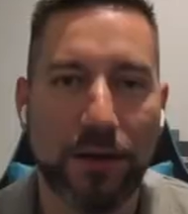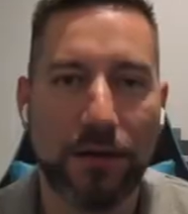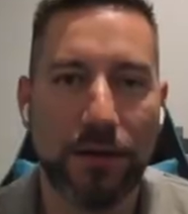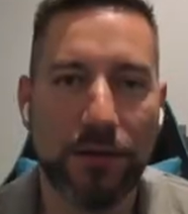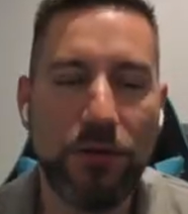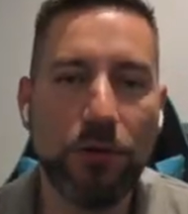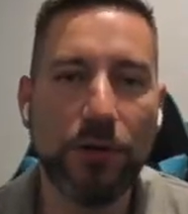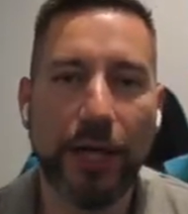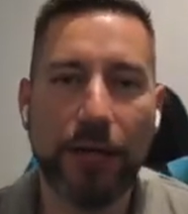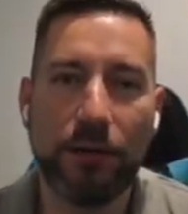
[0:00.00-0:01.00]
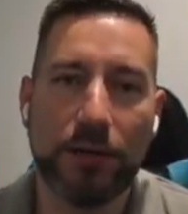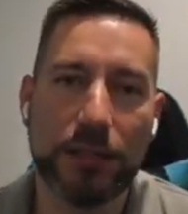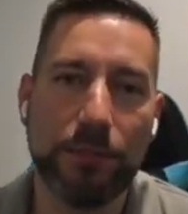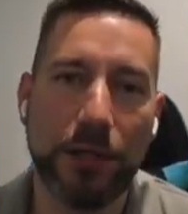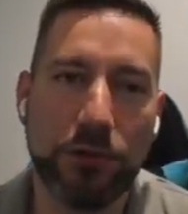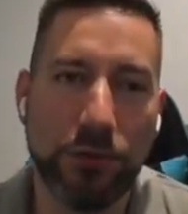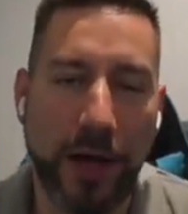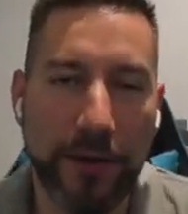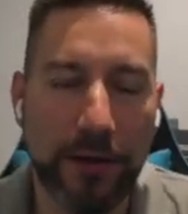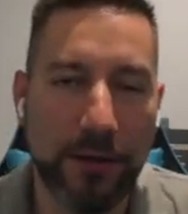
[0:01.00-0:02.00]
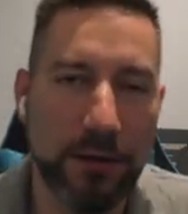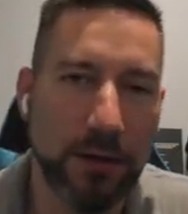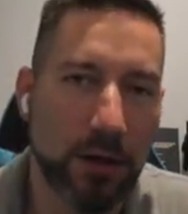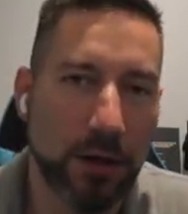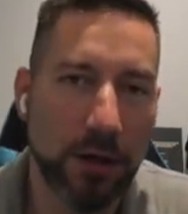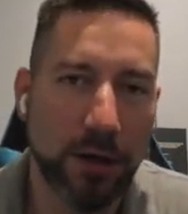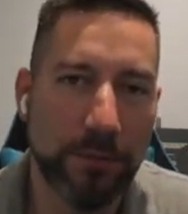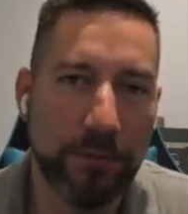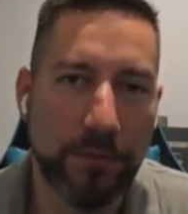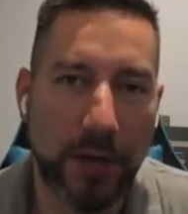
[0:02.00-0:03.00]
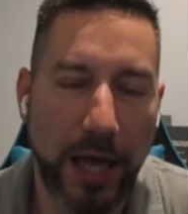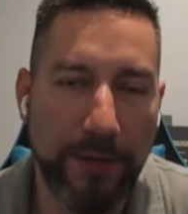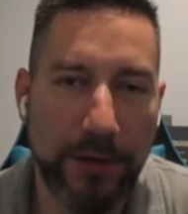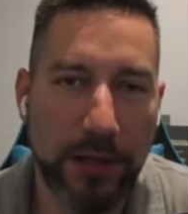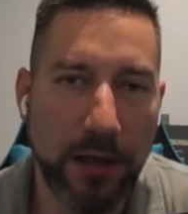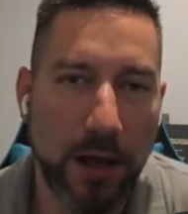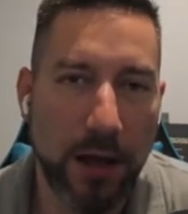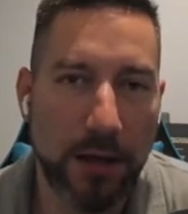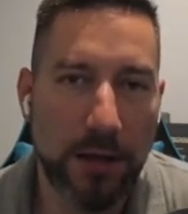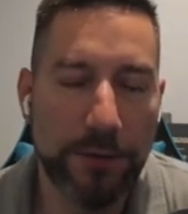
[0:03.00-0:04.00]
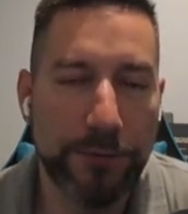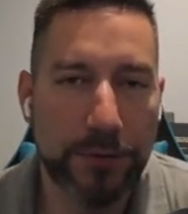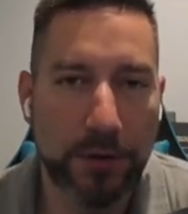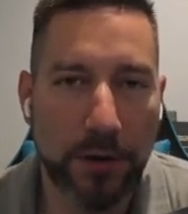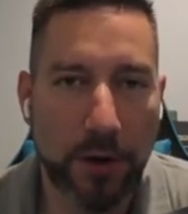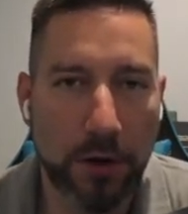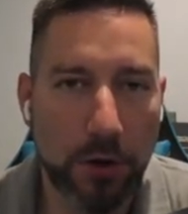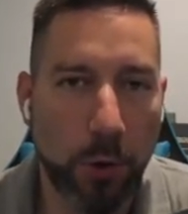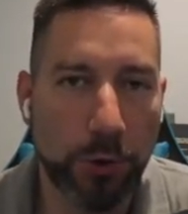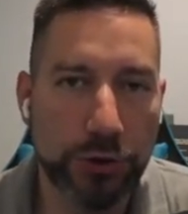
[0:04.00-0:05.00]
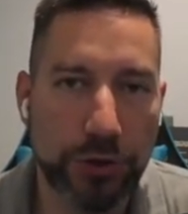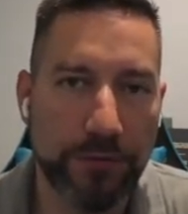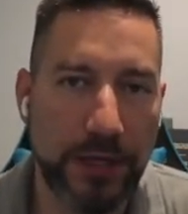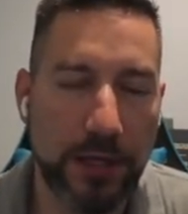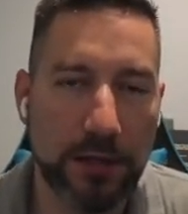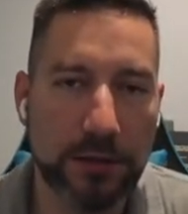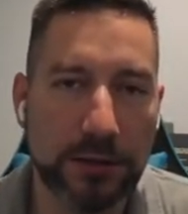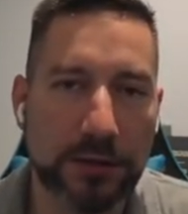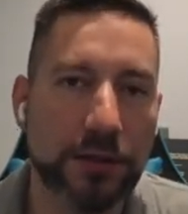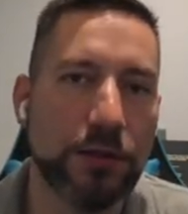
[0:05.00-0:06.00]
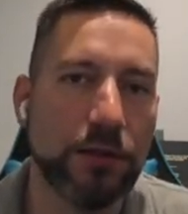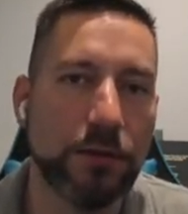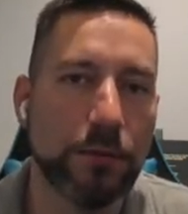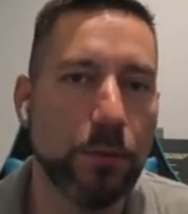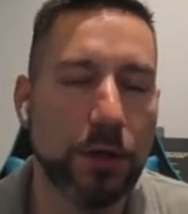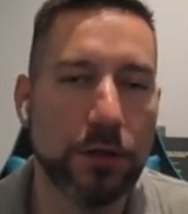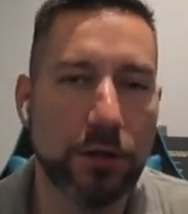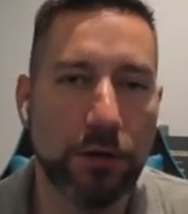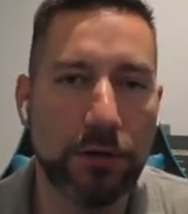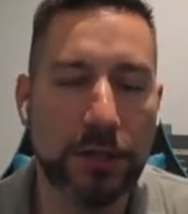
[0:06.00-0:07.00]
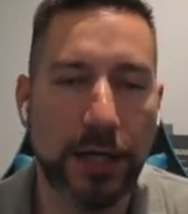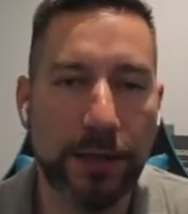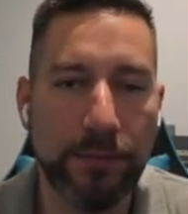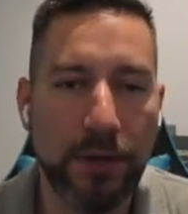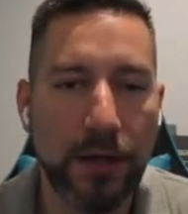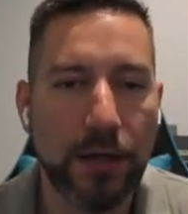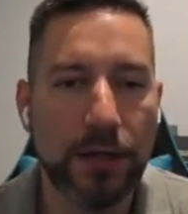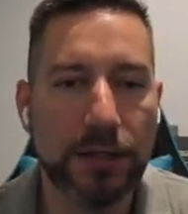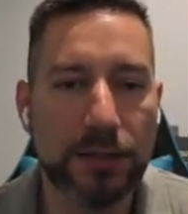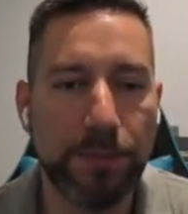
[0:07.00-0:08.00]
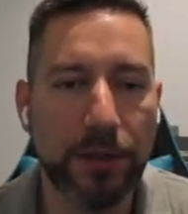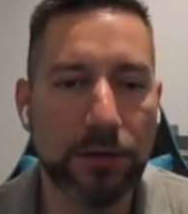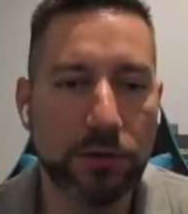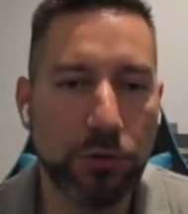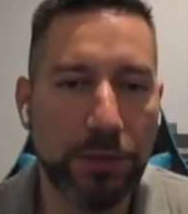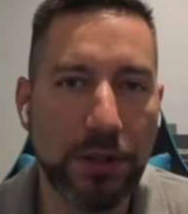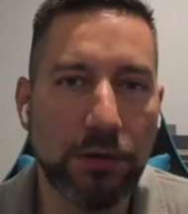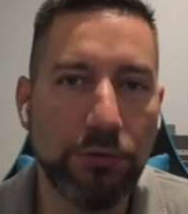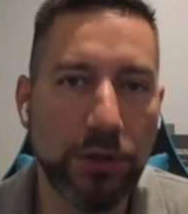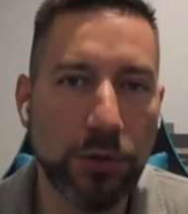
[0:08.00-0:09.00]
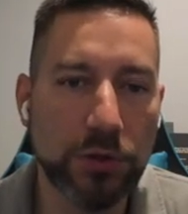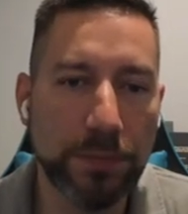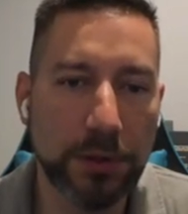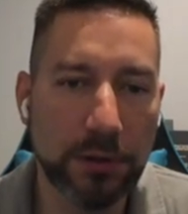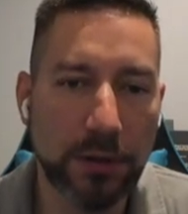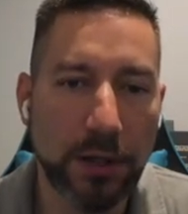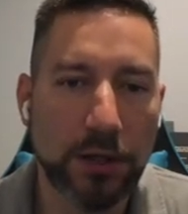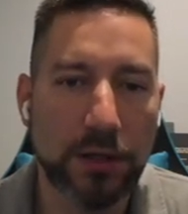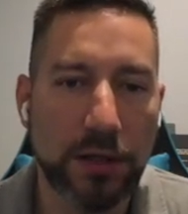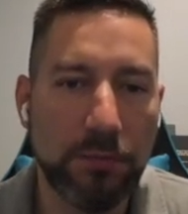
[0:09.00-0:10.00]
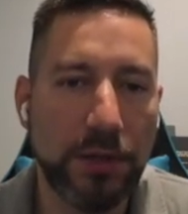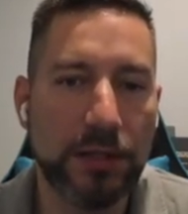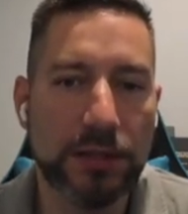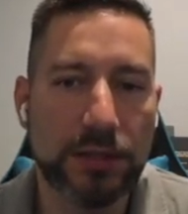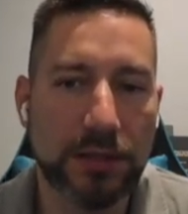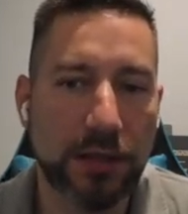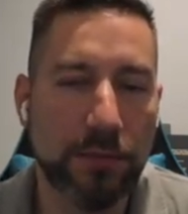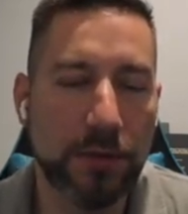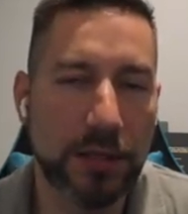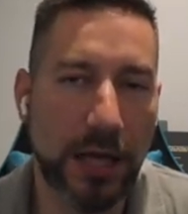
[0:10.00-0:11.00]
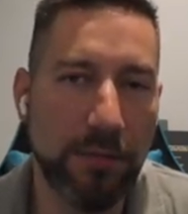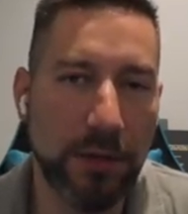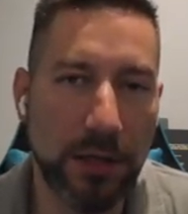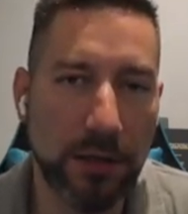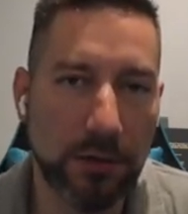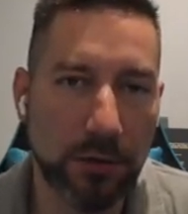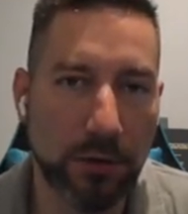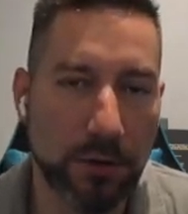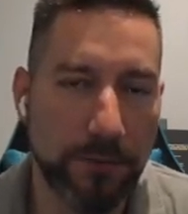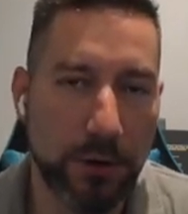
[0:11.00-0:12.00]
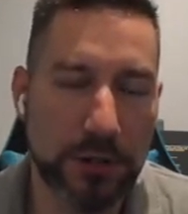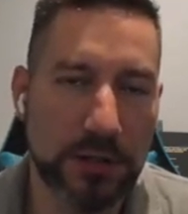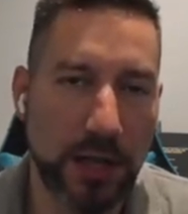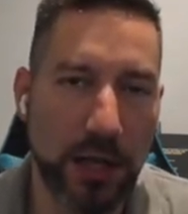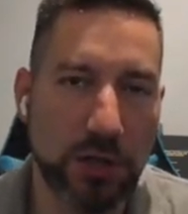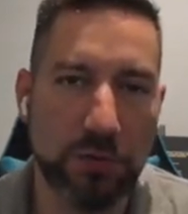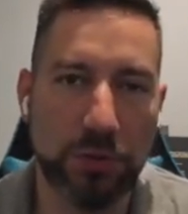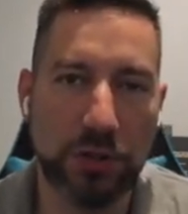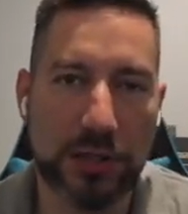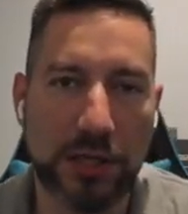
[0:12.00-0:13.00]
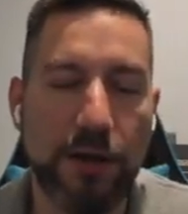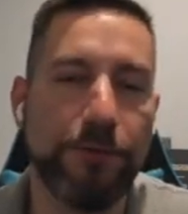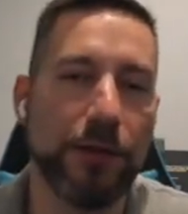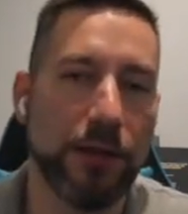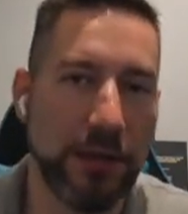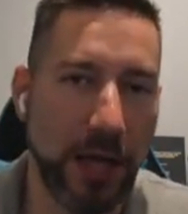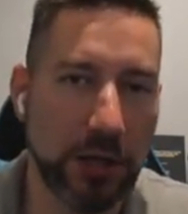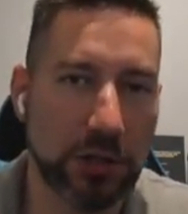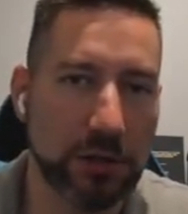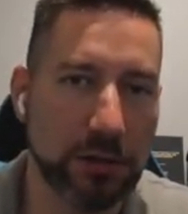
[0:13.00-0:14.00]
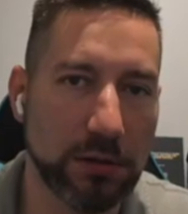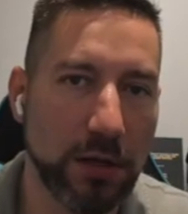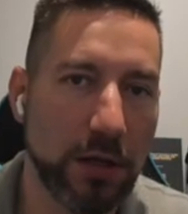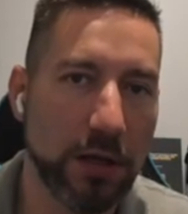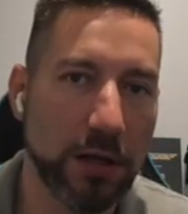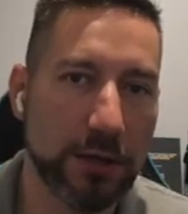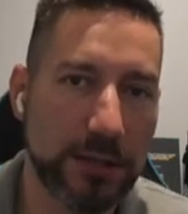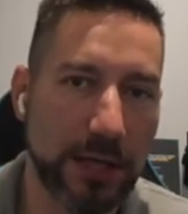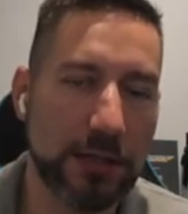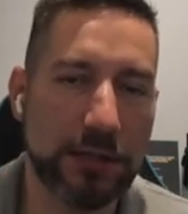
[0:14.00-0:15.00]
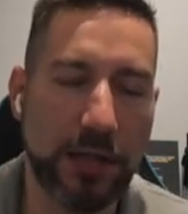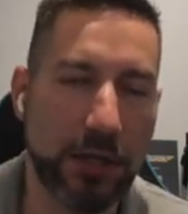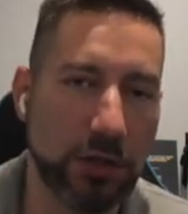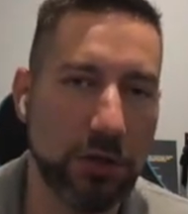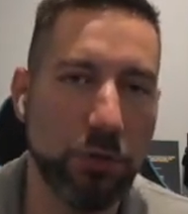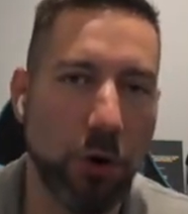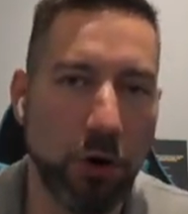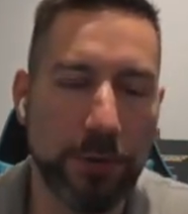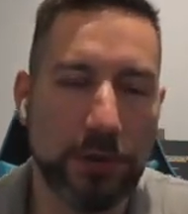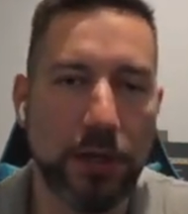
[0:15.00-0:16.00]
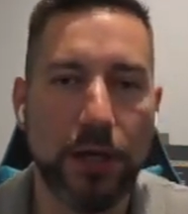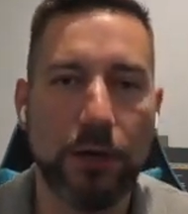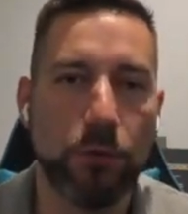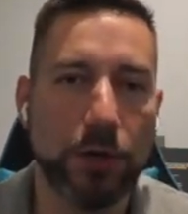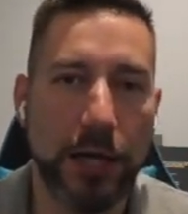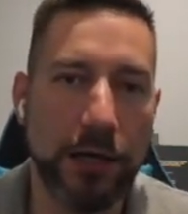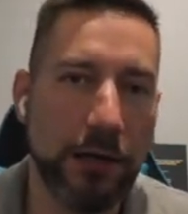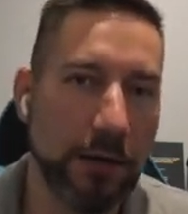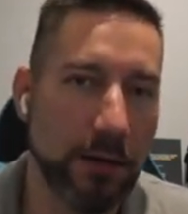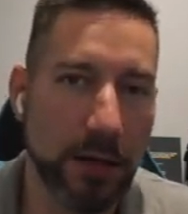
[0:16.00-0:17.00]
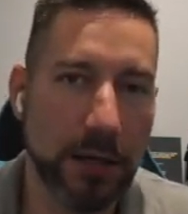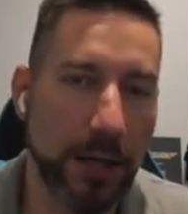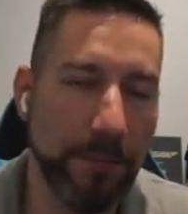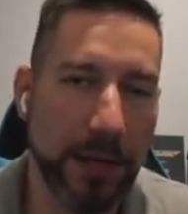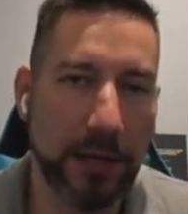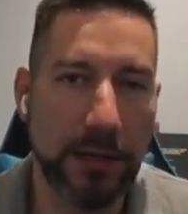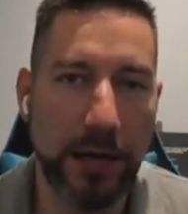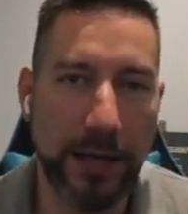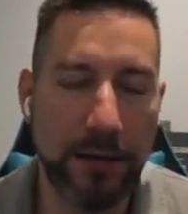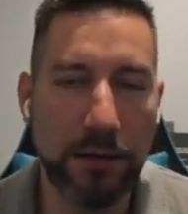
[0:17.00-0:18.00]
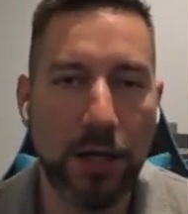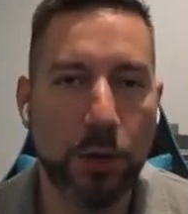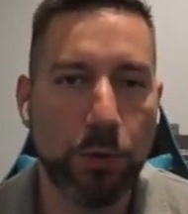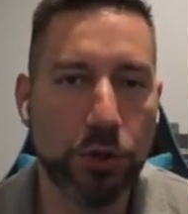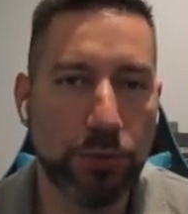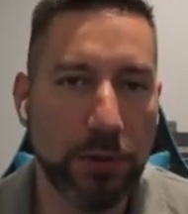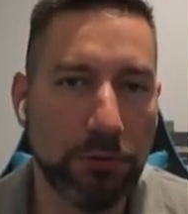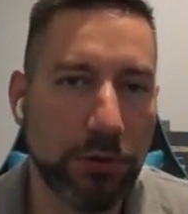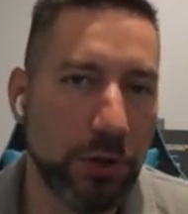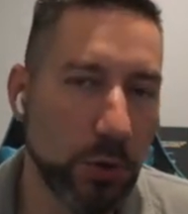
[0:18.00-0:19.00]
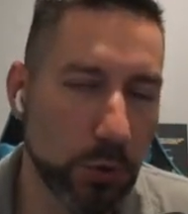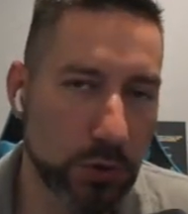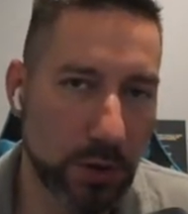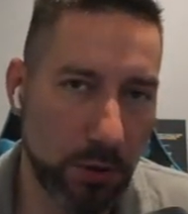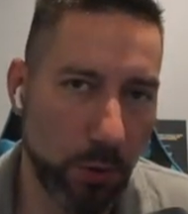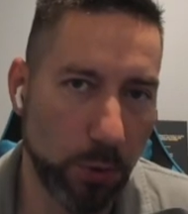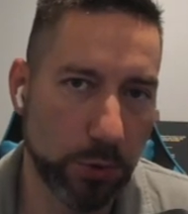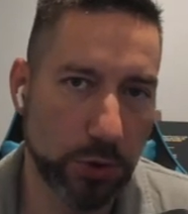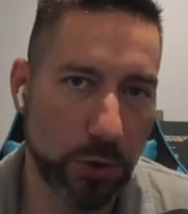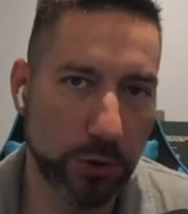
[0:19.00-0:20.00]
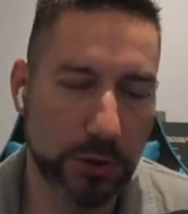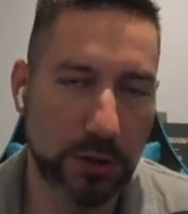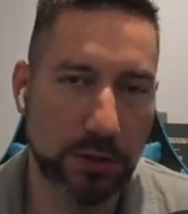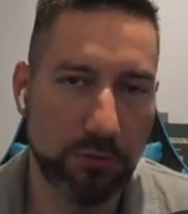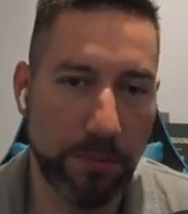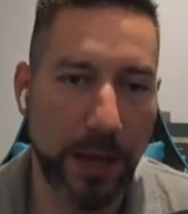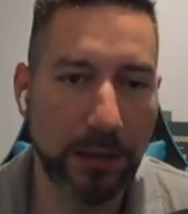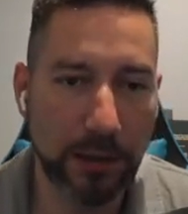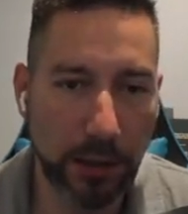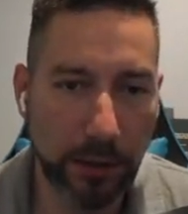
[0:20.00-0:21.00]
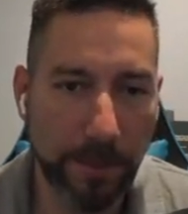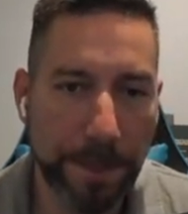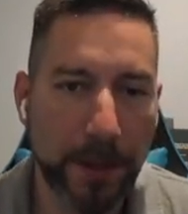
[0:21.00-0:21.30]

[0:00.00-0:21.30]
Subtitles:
The New Glenn, similar to other heavy lift launch vehicles in the current time, is built to be reusable. That means it can be, the first stage, which is lifting the actual second stage into orbit, can come back and land, which will reduce the launch cost dramatically.